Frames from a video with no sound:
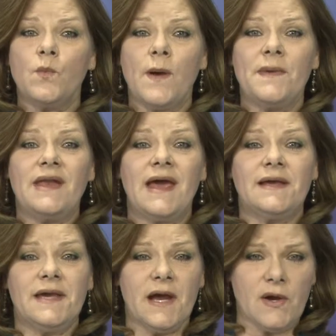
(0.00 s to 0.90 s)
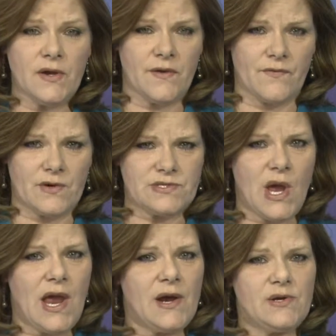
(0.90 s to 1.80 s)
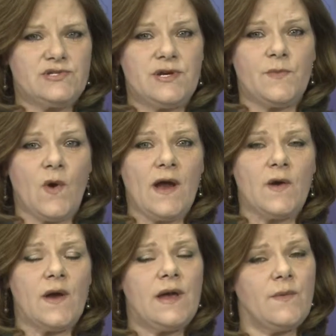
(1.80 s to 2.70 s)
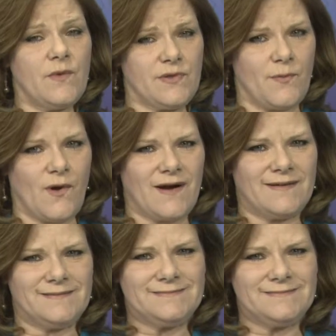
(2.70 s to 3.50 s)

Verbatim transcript: women, and caregivers. Here's Jim Gregory with more.